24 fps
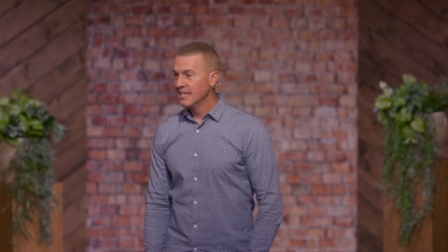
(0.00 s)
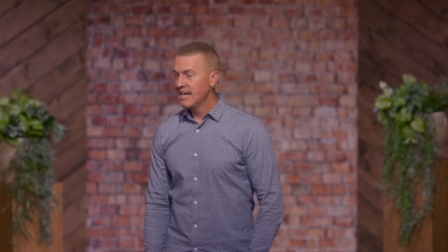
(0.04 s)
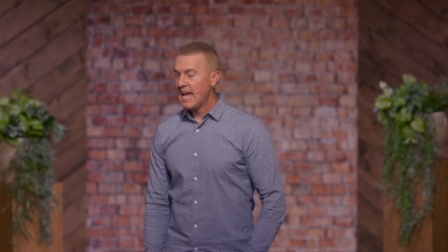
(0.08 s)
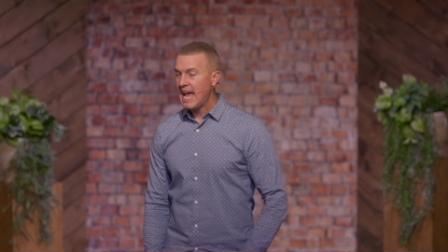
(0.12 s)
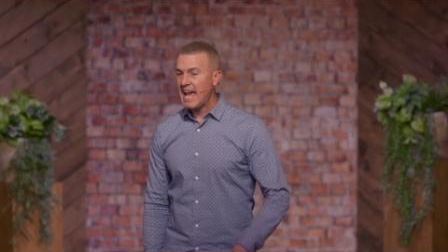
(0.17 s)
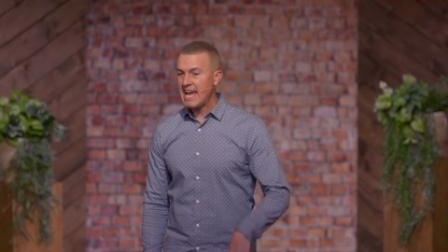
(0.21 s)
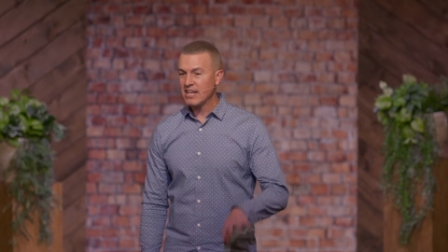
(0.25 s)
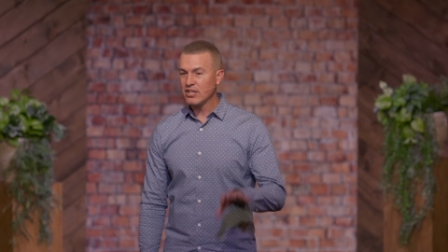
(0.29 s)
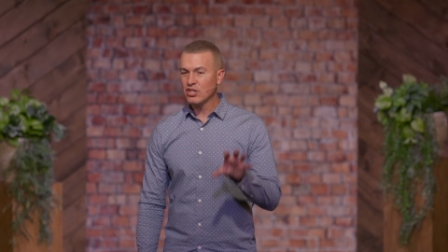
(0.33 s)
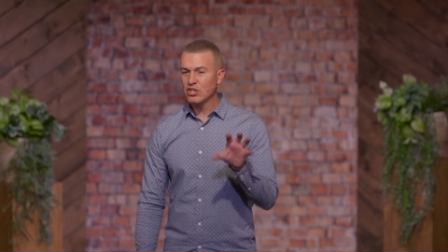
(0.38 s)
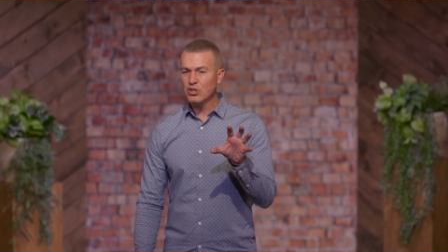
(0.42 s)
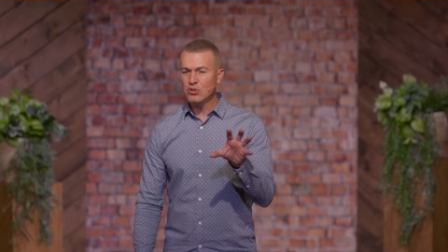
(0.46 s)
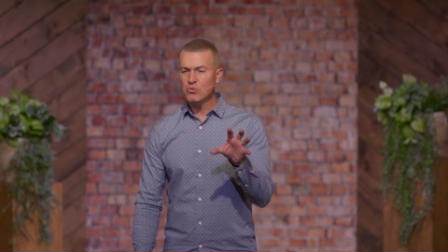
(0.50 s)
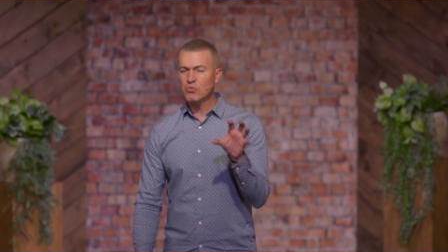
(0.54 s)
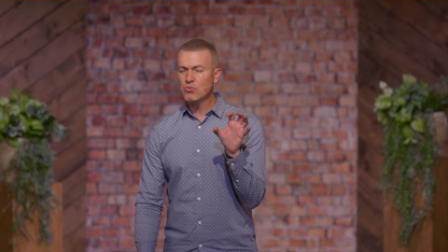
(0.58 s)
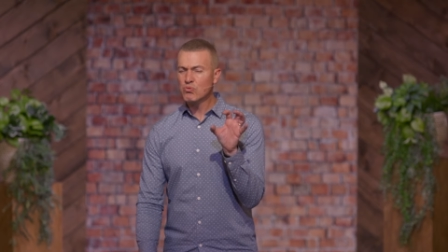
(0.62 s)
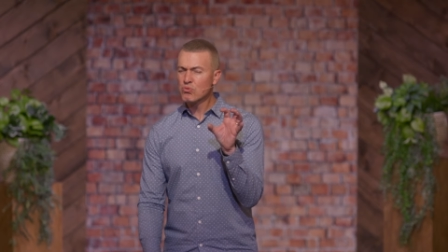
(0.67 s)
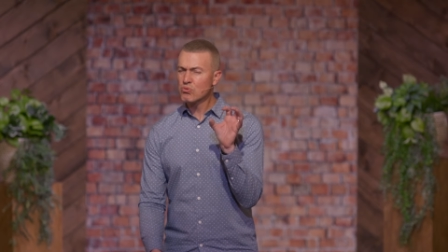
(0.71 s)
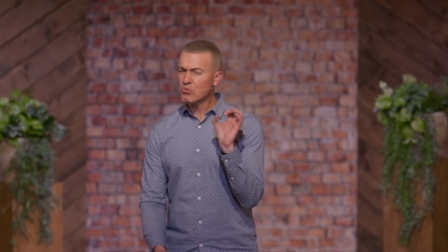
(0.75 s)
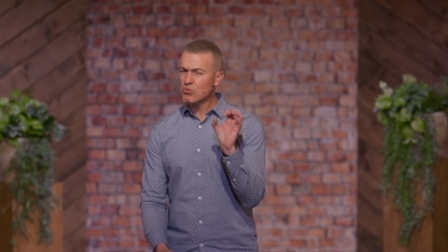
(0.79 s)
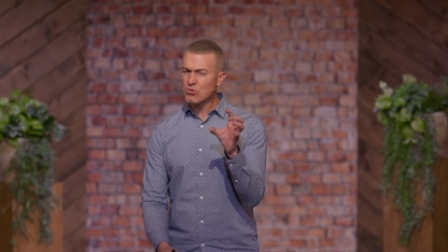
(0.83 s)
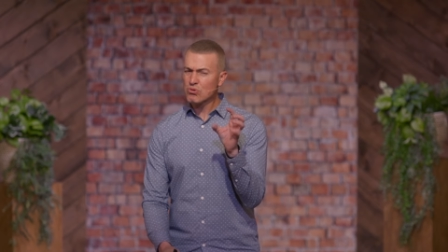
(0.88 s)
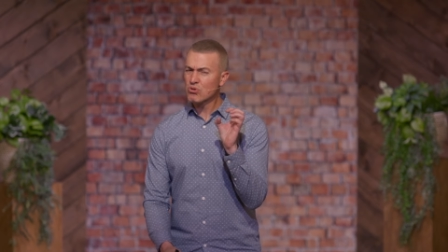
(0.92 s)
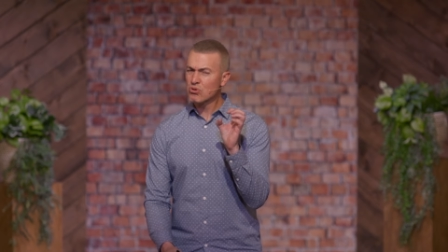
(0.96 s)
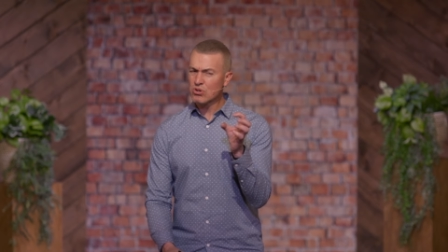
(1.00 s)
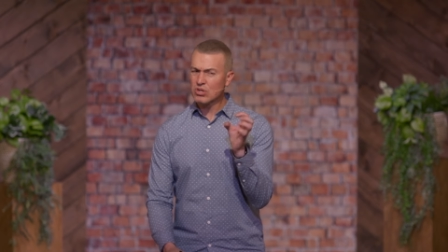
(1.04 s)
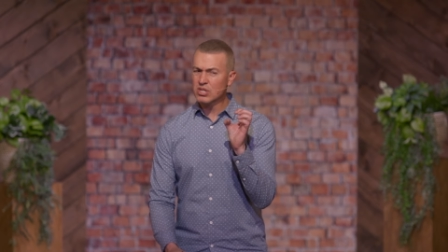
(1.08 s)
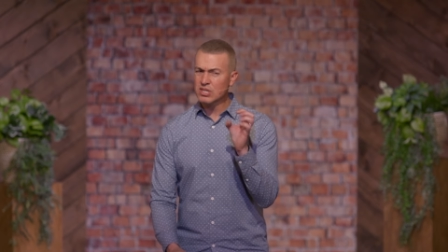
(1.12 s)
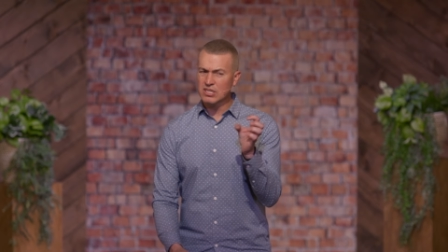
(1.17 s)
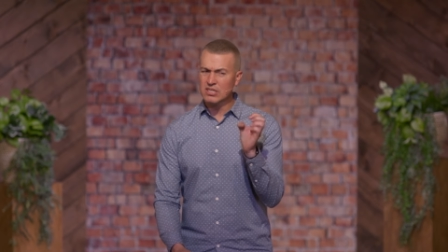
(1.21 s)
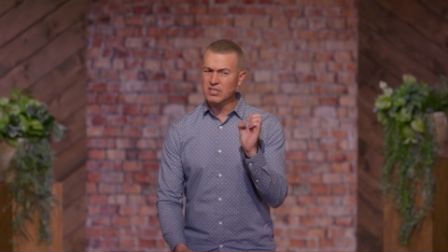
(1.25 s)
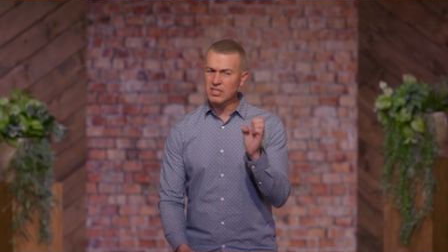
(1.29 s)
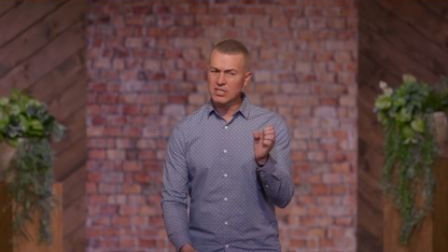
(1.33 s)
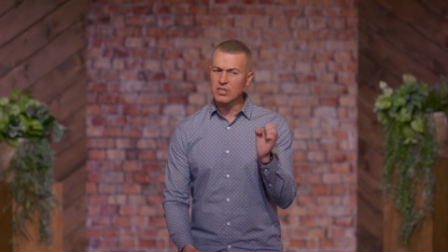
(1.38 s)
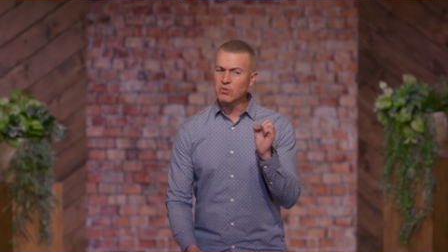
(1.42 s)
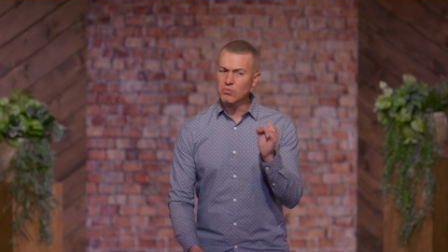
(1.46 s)
And you
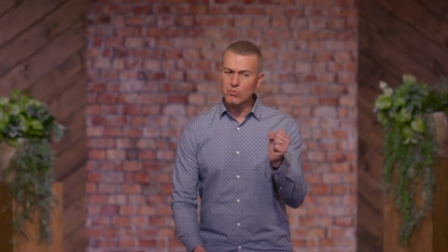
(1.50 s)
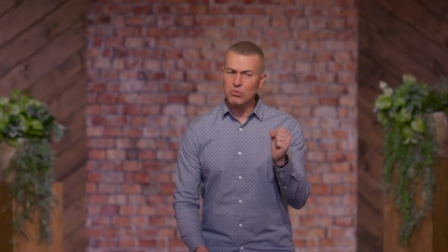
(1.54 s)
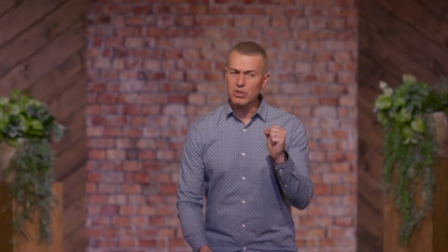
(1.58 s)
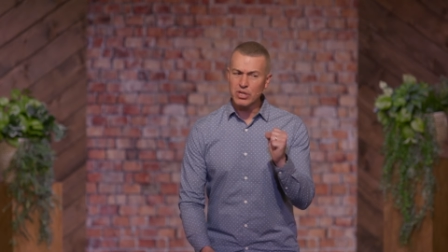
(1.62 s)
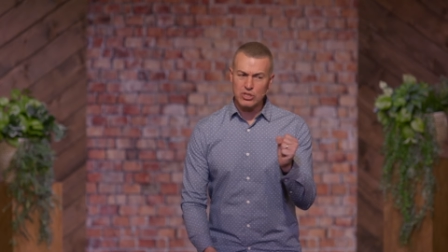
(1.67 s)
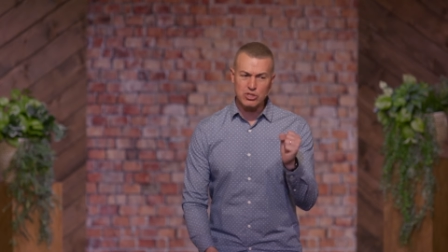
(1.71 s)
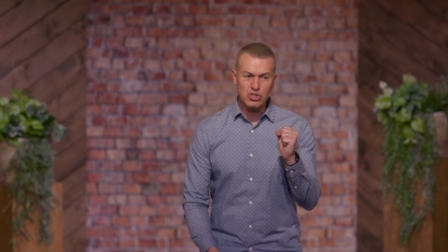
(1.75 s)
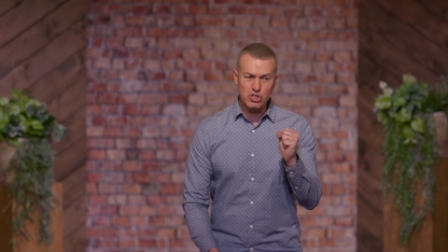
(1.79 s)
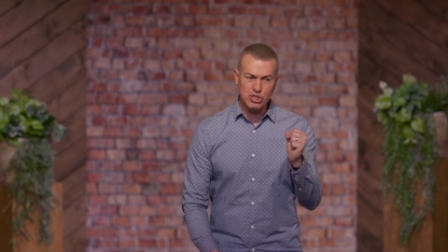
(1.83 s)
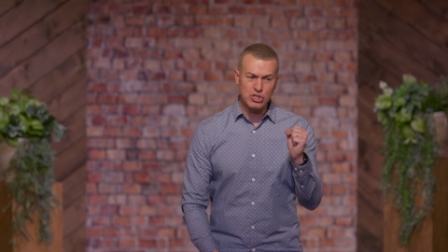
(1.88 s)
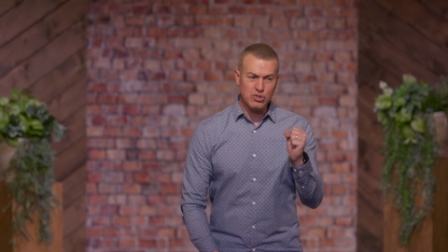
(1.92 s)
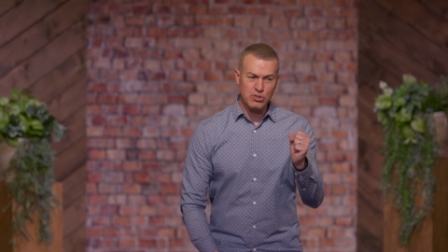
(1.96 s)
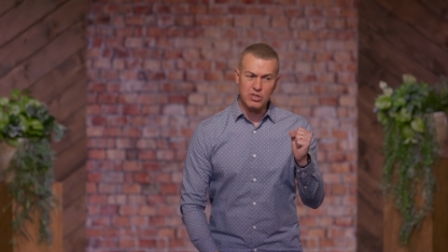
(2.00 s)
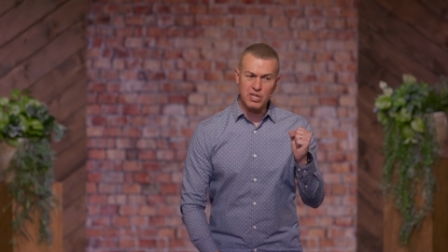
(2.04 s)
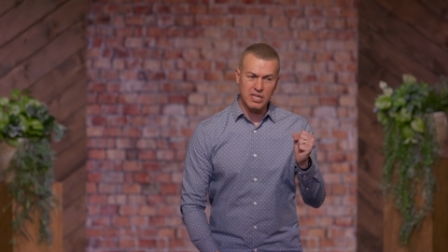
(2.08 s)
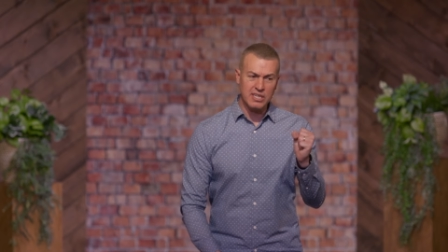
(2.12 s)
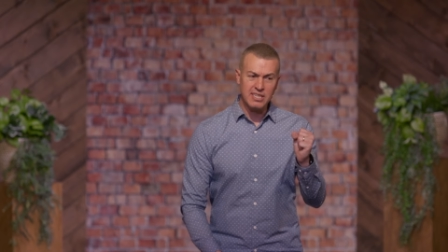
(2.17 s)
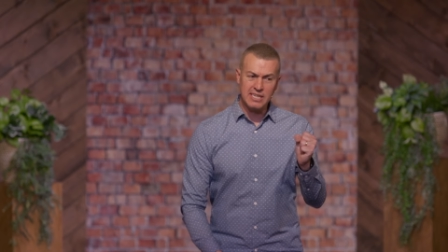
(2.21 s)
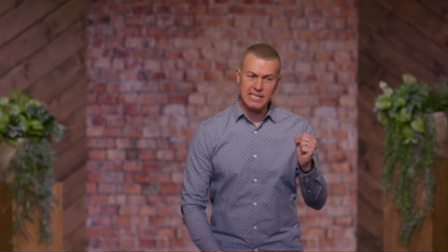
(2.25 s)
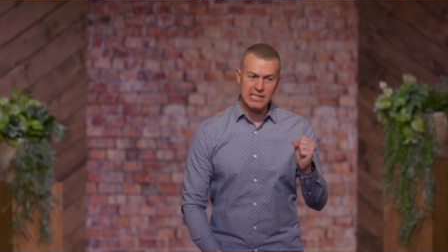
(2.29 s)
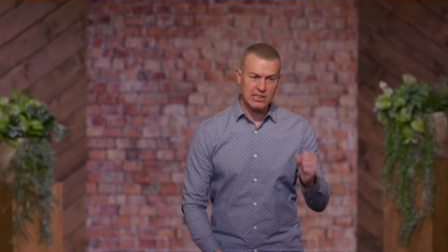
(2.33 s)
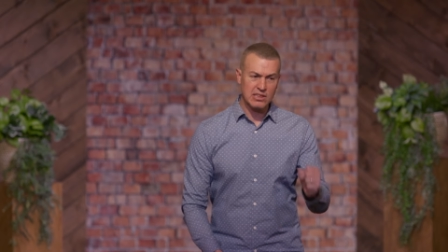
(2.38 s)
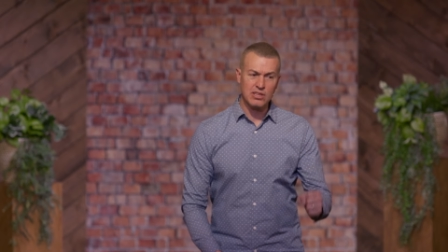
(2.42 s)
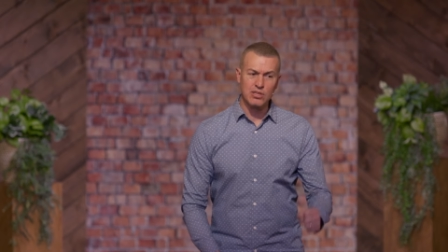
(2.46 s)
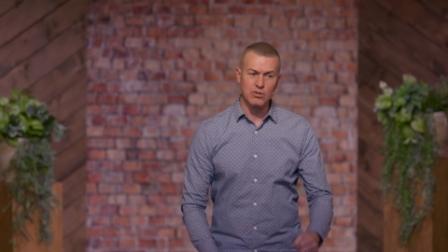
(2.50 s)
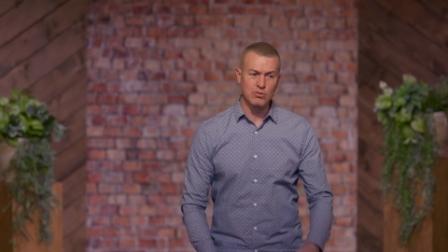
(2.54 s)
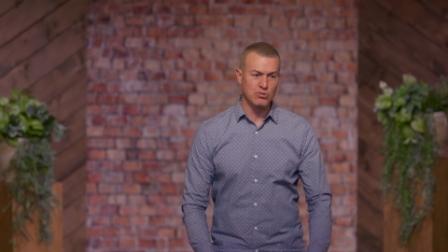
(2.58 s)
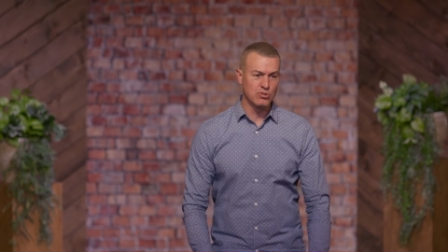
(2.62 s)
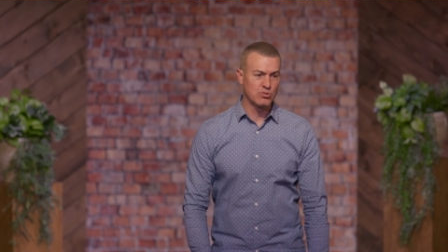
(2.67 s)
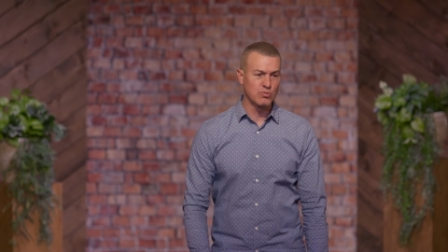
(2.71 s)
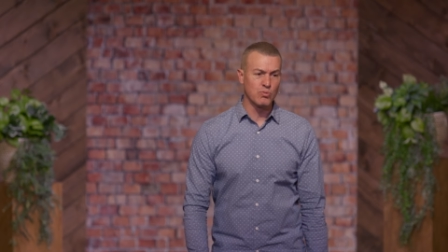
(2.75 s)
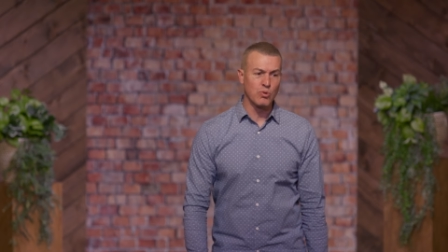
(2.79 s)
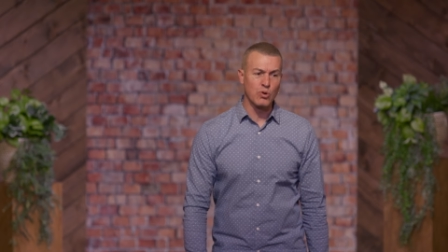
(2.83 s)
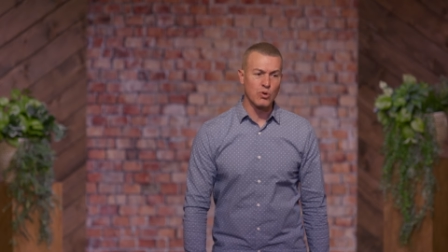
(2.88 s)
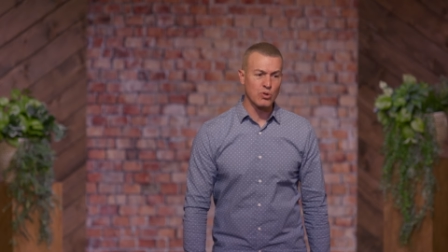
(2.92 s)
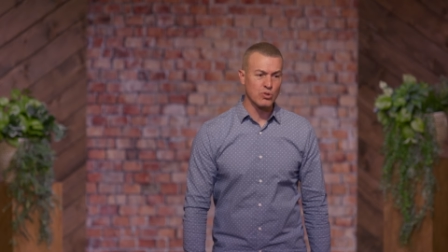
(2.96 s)
really wish you could get those
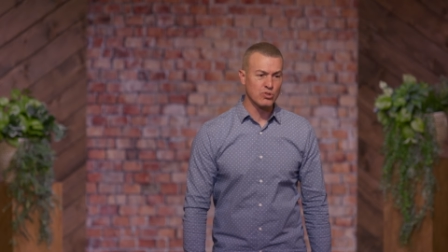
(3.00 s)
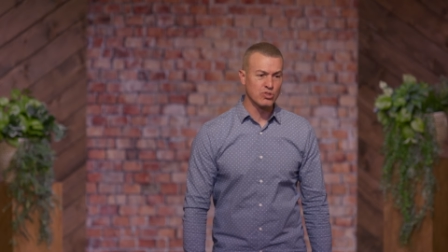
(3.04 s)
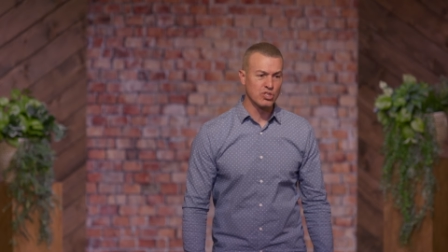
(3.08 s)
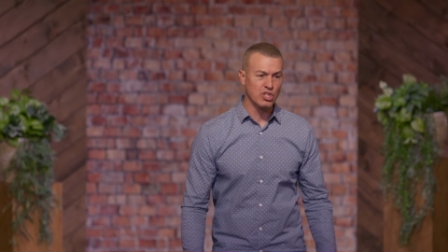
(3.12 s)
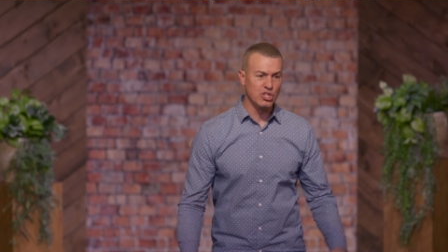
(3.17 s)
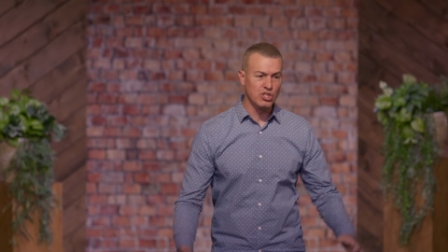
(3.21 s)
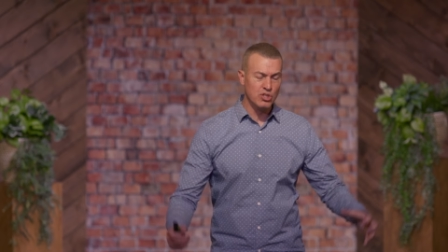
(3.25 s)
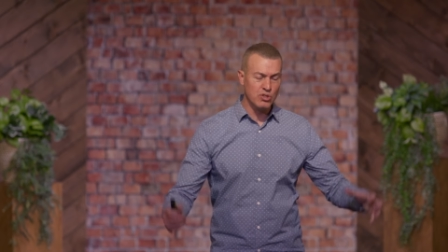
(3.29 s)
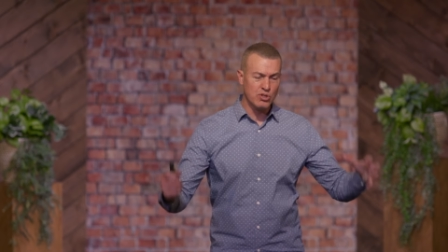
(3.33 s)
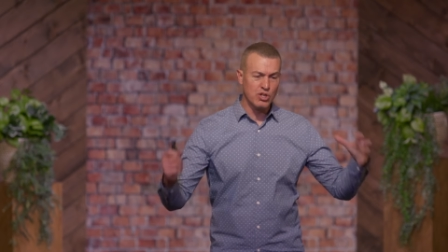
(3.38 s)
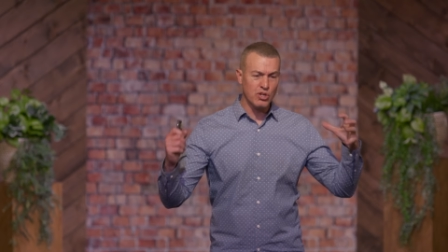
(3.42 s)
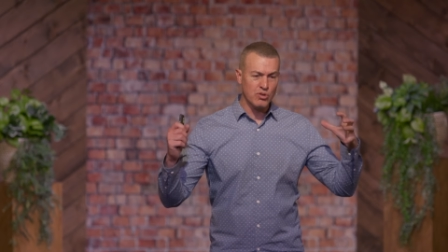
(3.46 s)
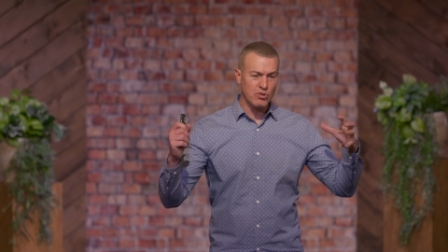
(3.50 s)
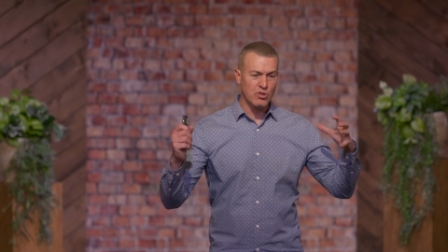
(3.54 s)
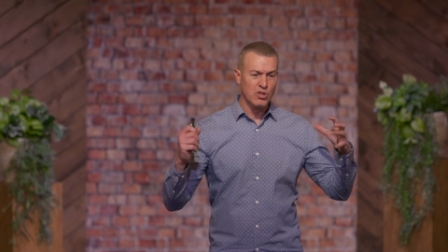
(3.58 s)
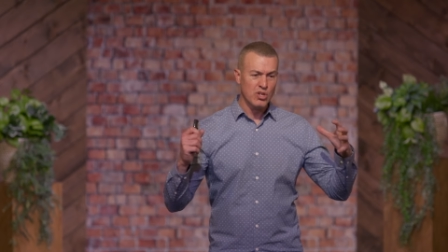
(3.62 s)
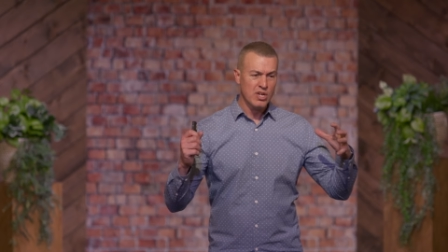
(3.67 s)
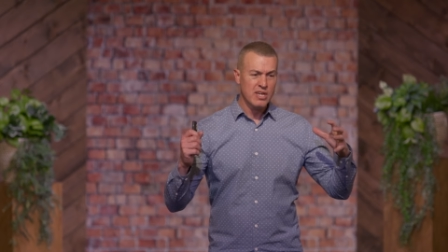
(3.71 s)
words and you could